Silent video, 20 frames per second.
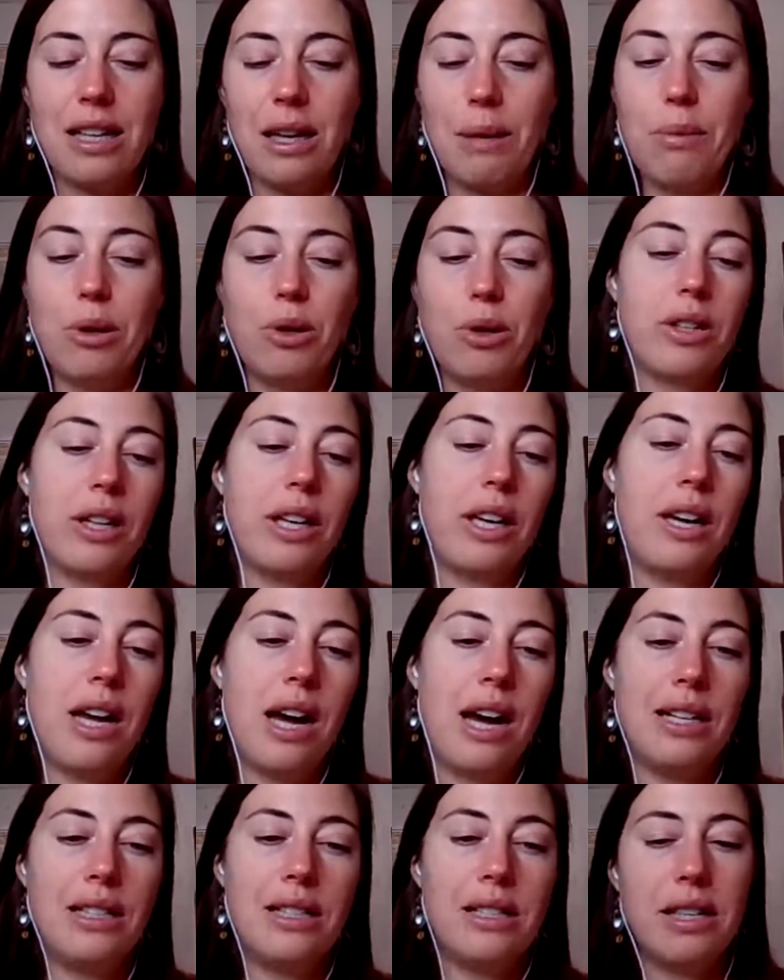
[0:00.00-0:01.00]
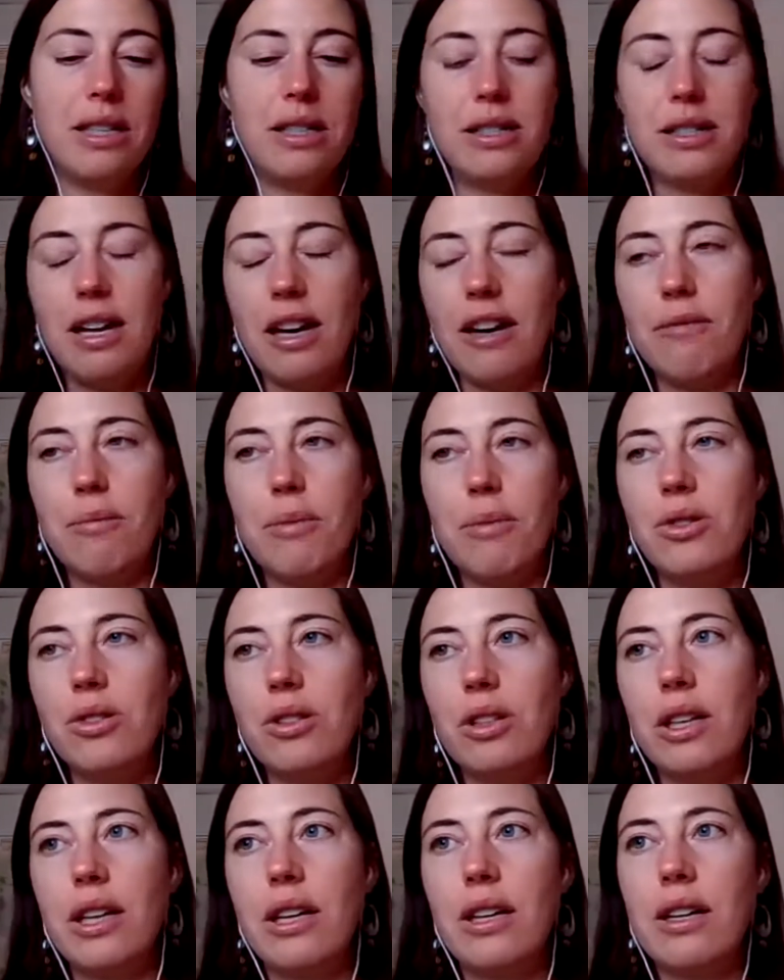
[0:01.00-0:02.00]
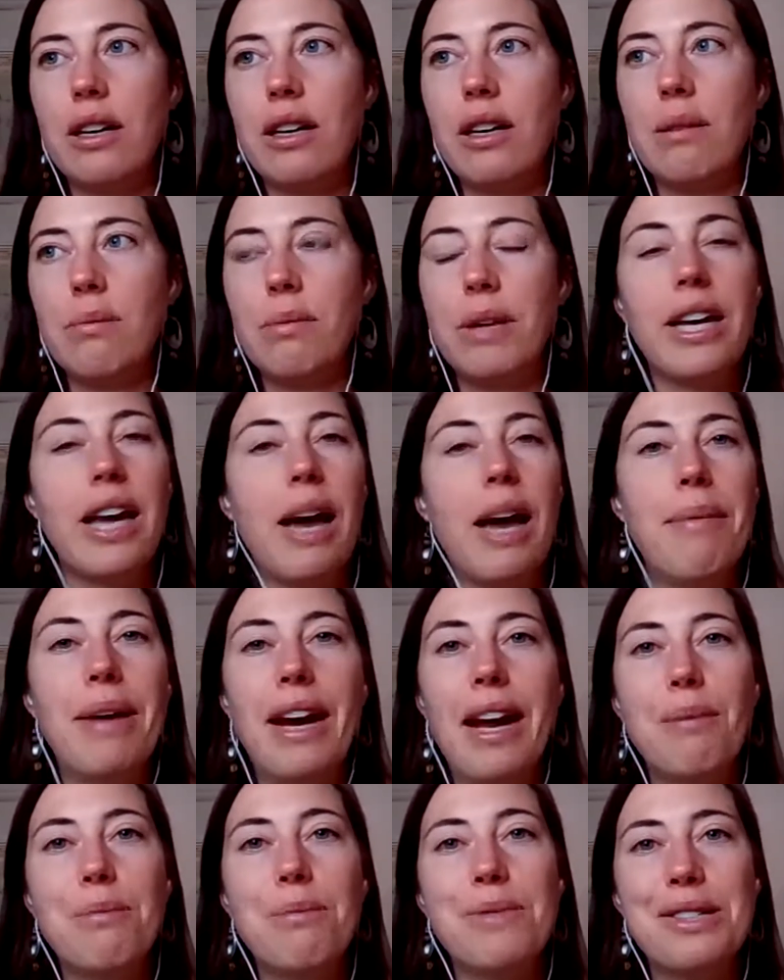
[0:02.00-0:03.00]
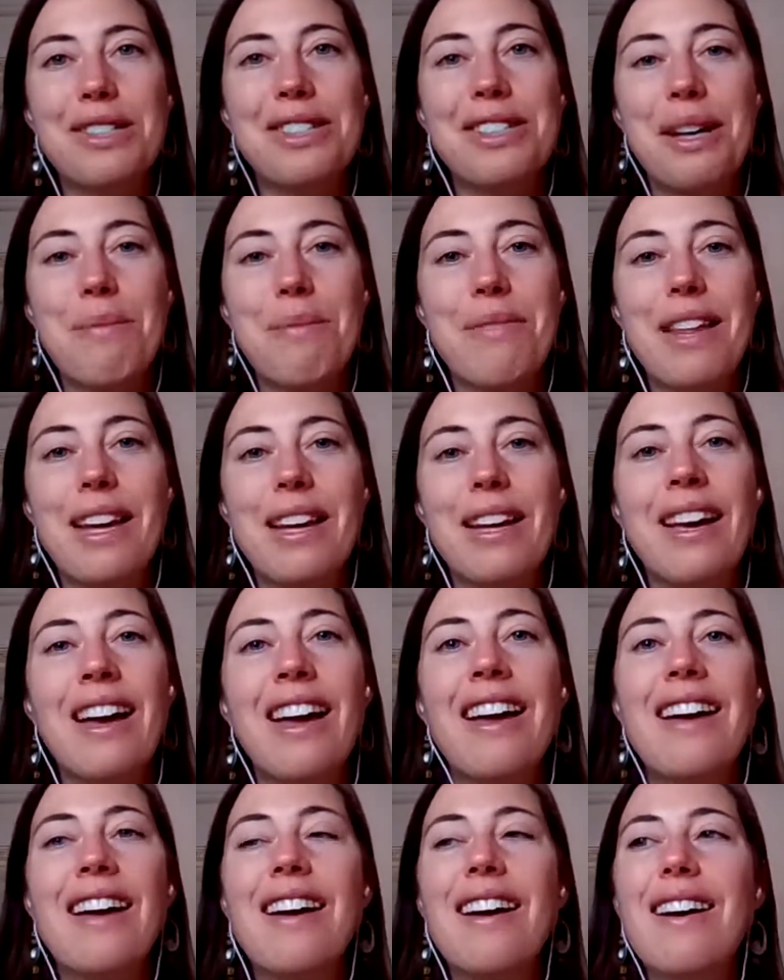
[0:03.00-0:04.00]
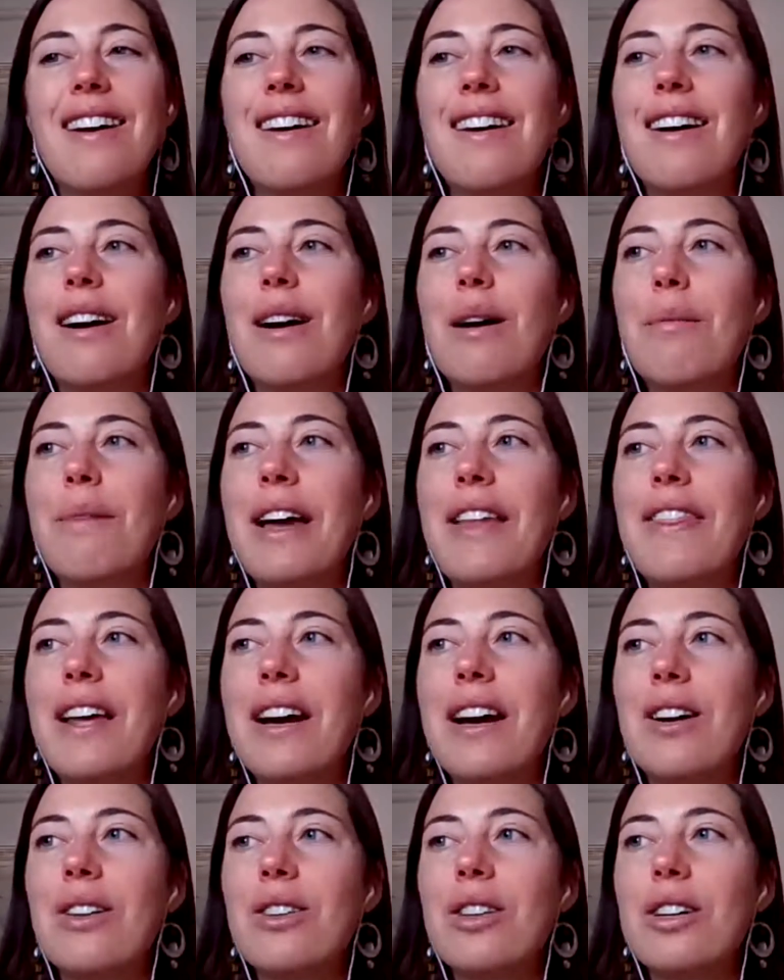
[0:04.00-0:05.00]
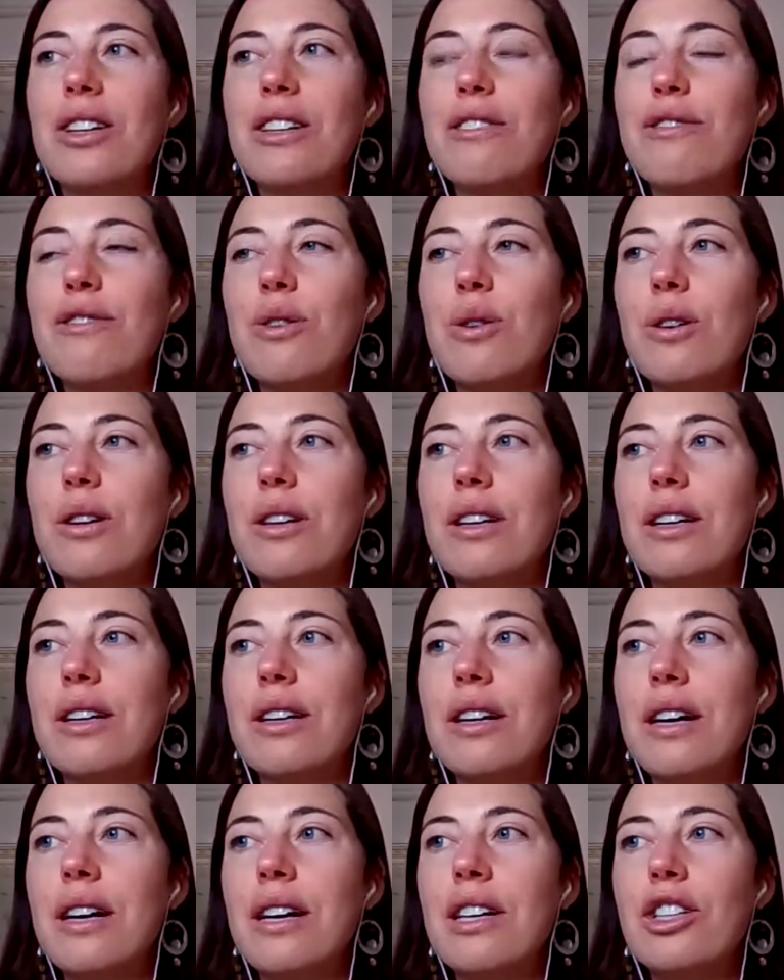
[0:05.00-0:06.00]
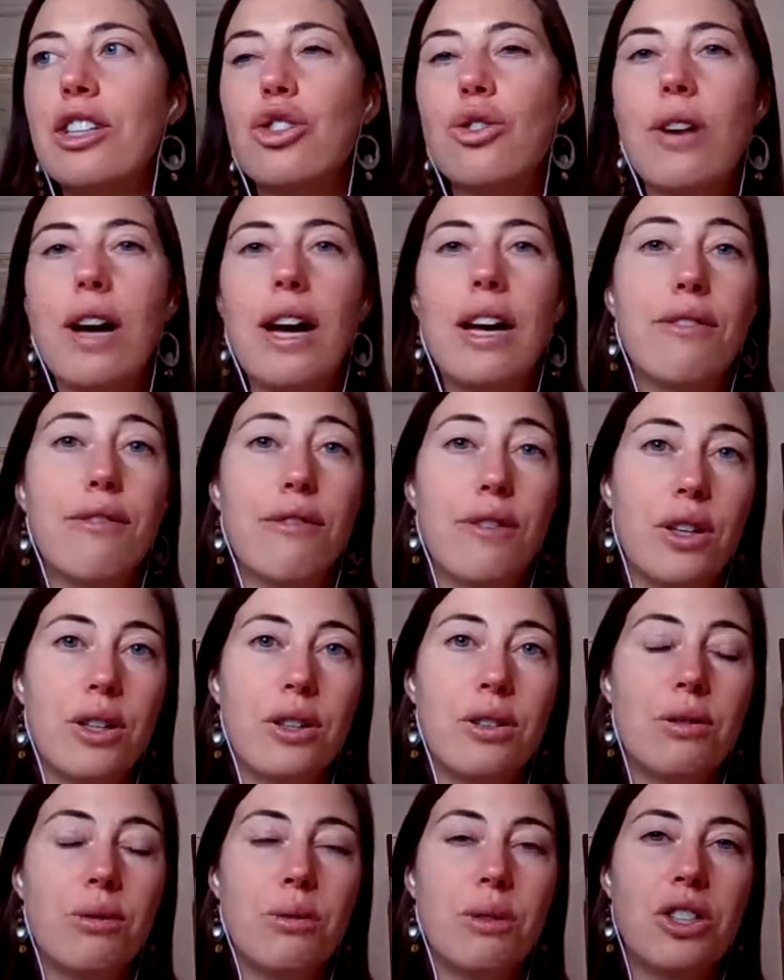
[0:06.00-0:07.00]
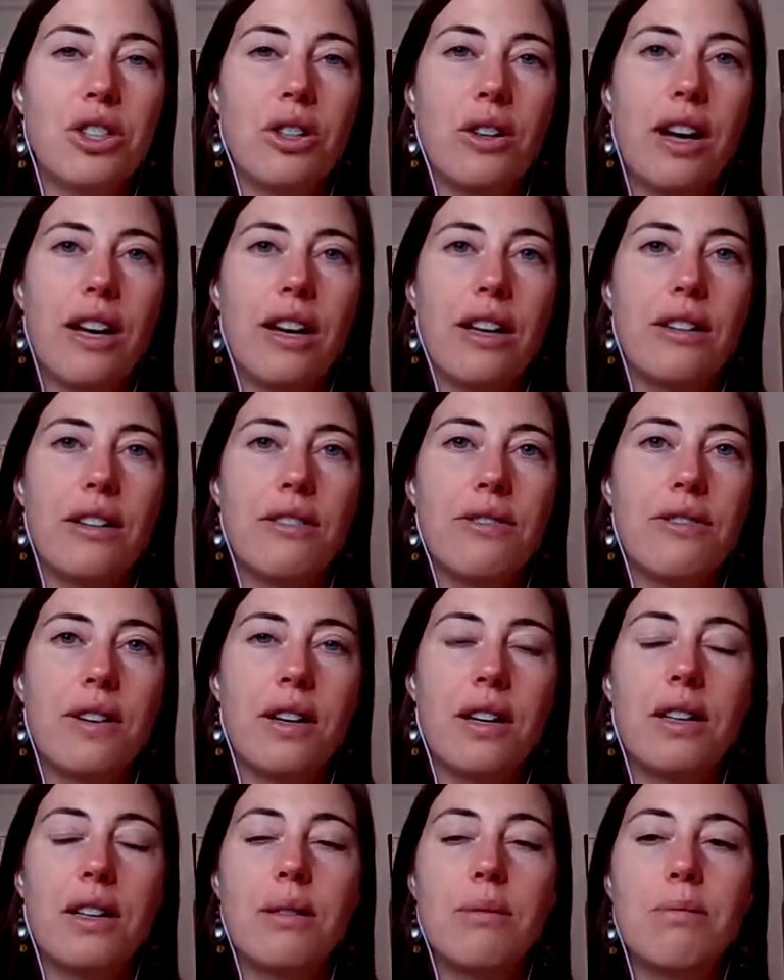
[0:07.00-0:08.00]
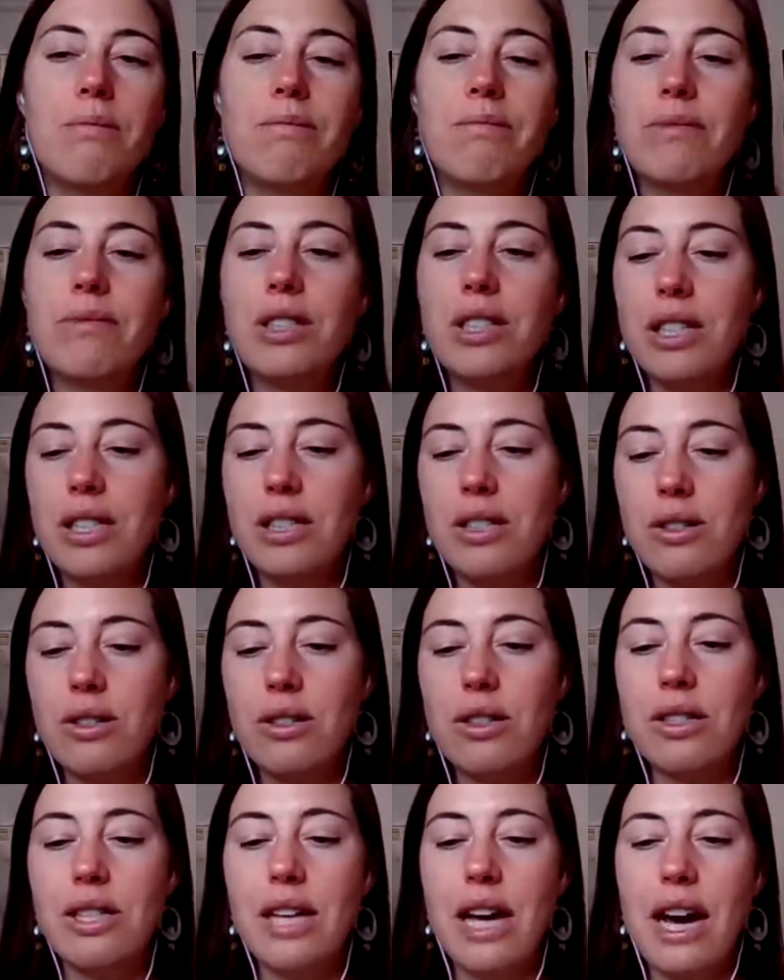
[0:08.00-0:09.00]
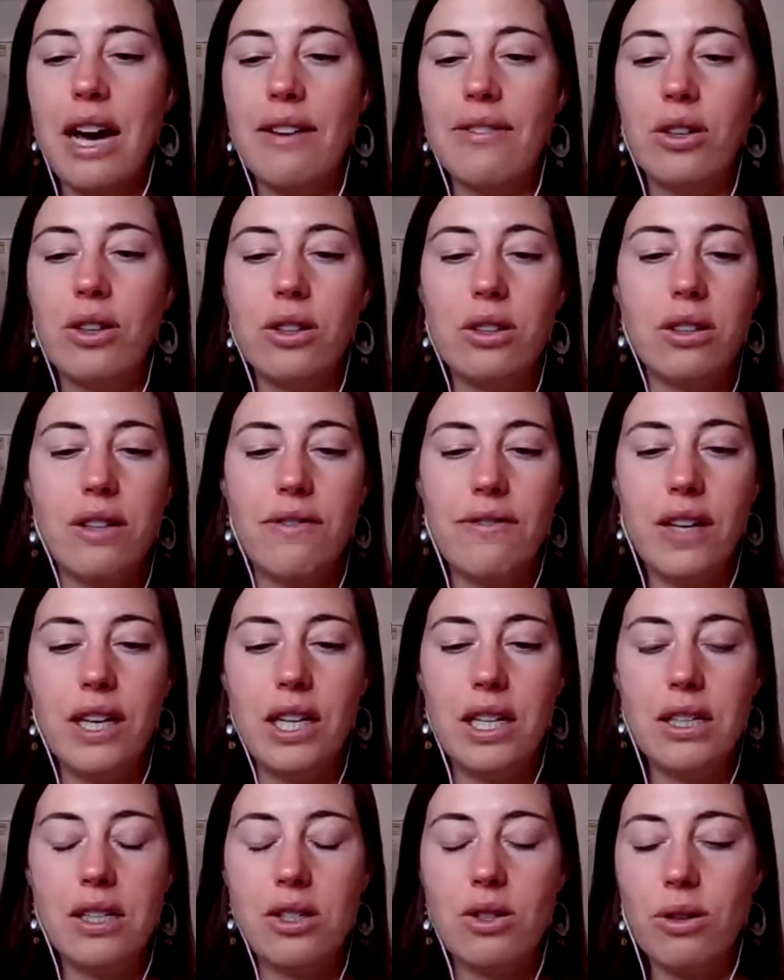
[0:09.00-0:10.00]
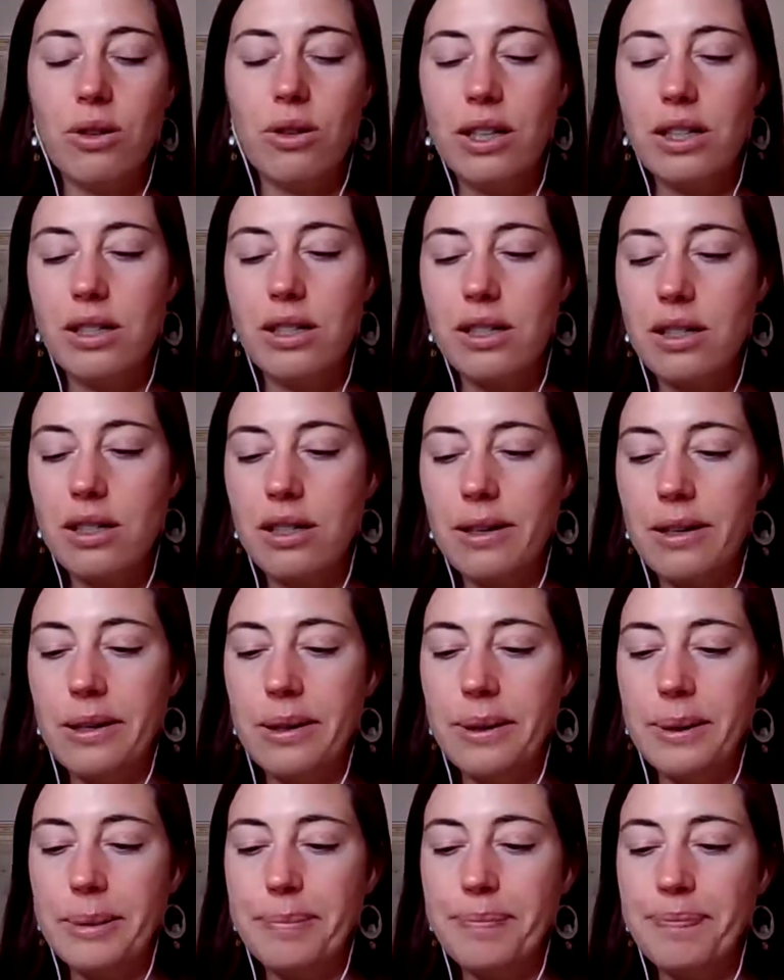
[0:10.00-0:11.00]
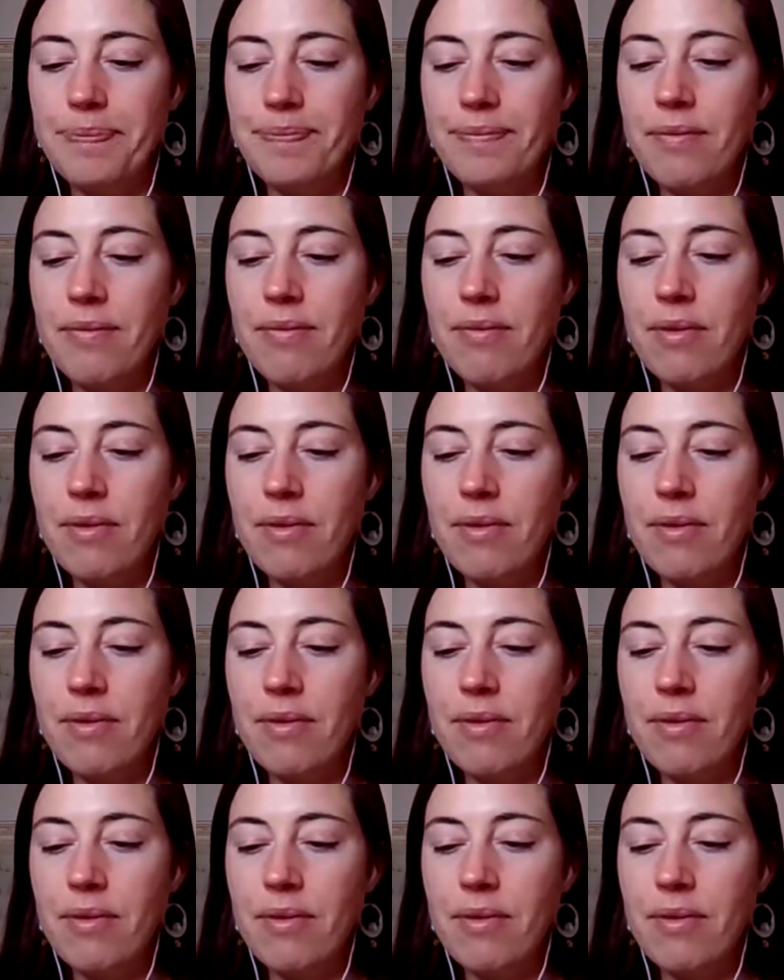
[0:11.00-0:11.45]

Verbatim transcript: has like mostly nuts instead of mostly um, like M and M's or something. Um, and then I'll look for dried fruit, which a lot of um, C stores have or convenience stores. Um,